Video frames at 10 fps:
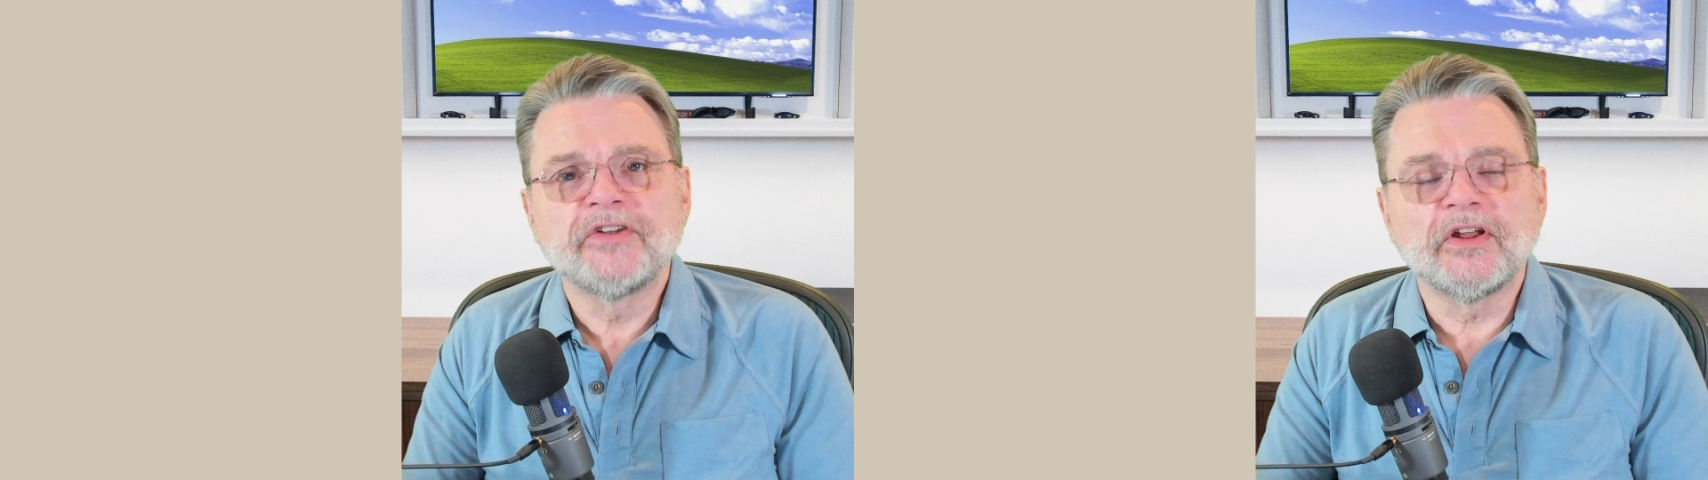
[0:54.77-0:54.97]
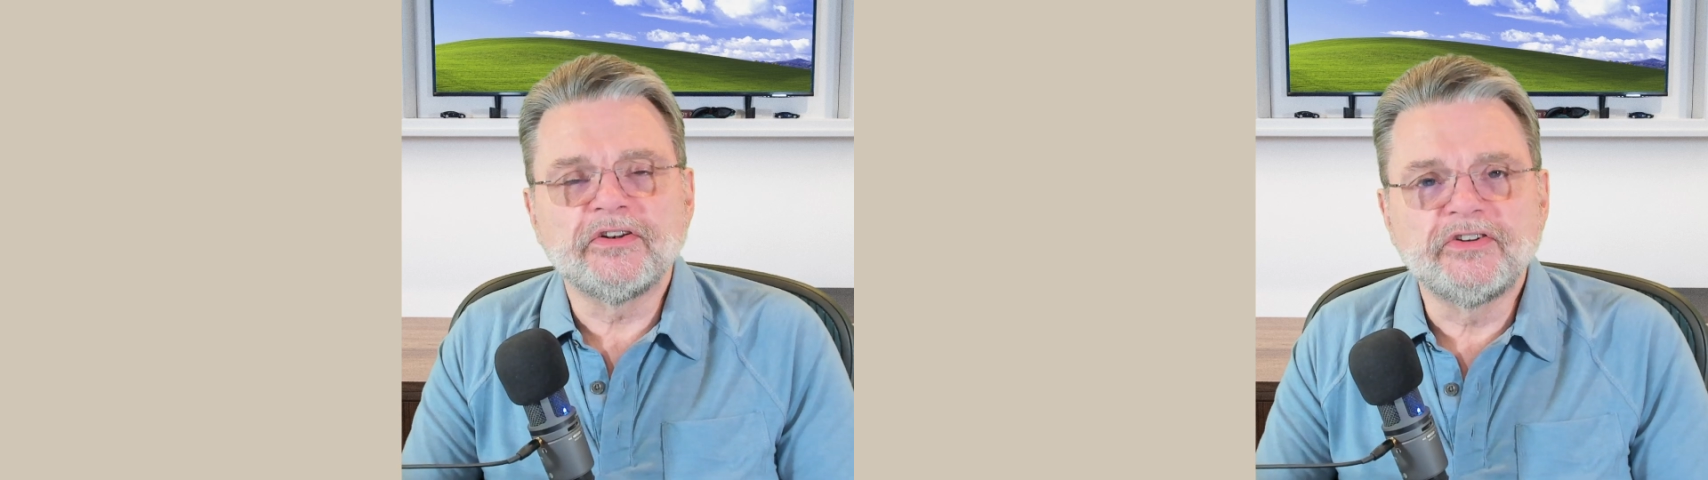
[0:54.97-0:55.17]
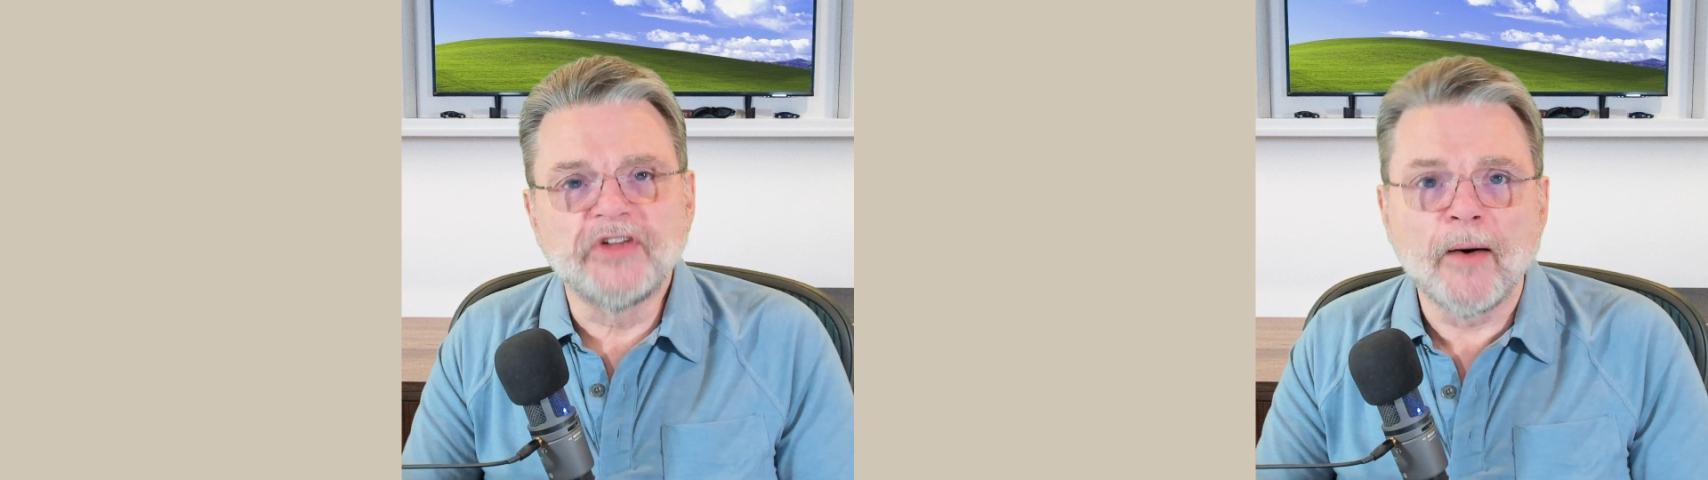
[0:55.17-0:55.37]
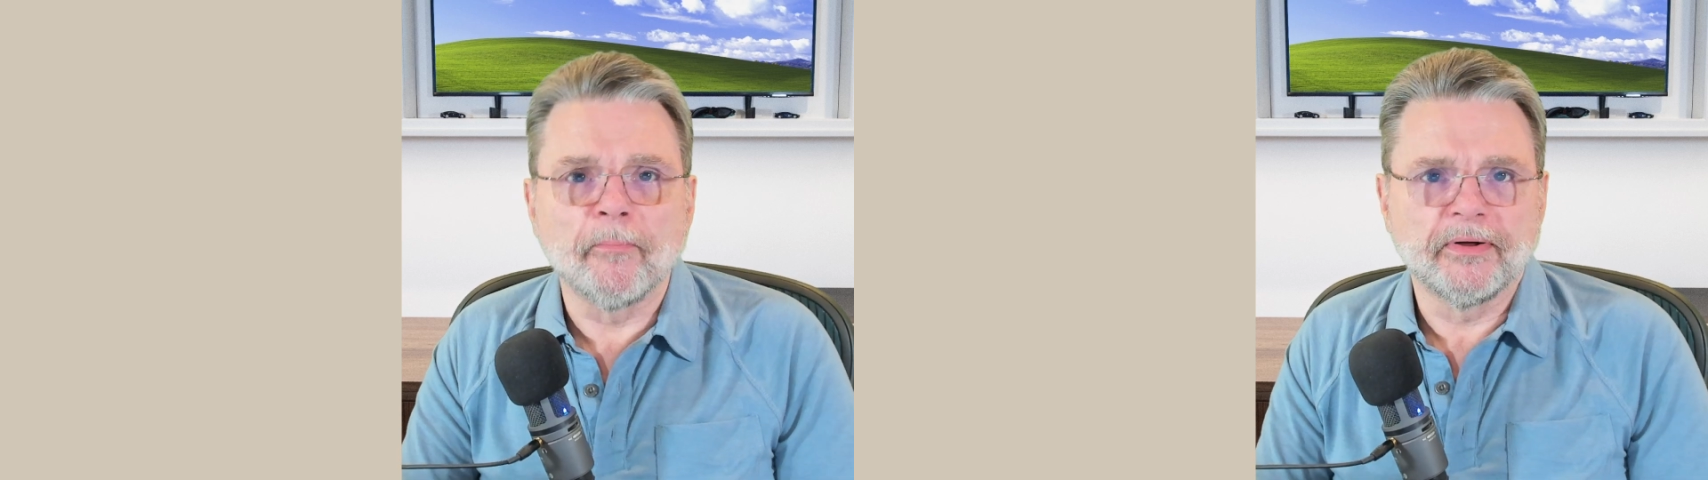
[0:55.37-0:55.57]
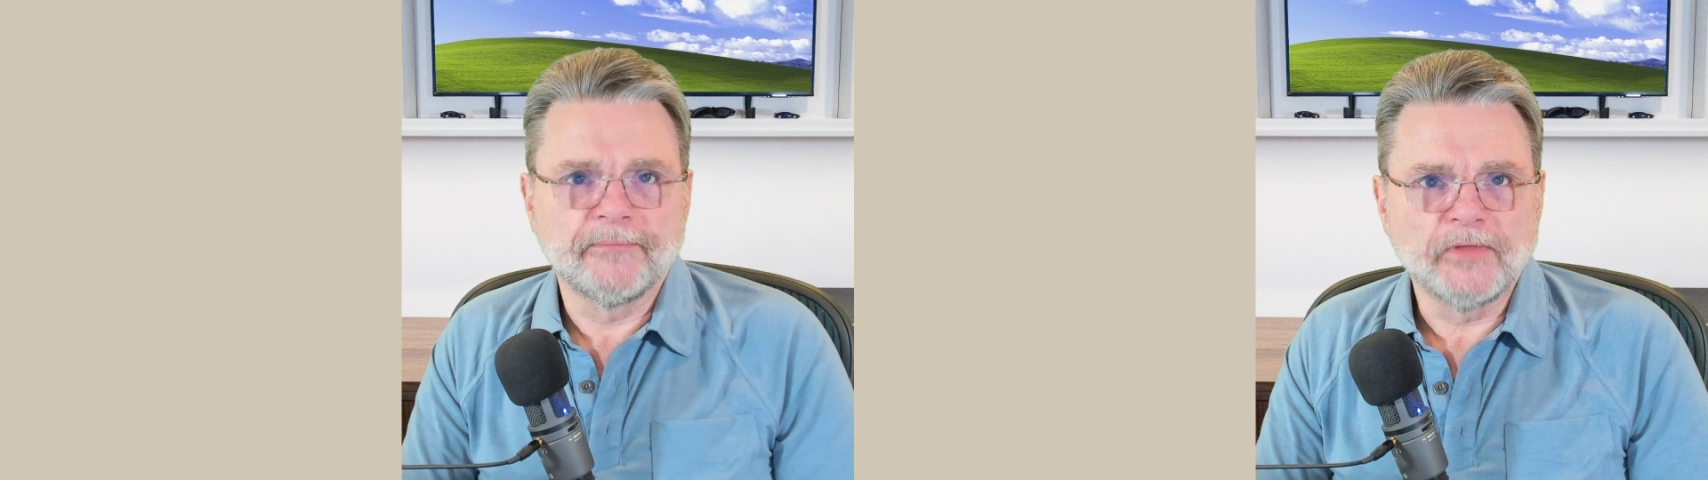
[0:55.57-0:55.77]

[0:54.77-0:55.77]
to dump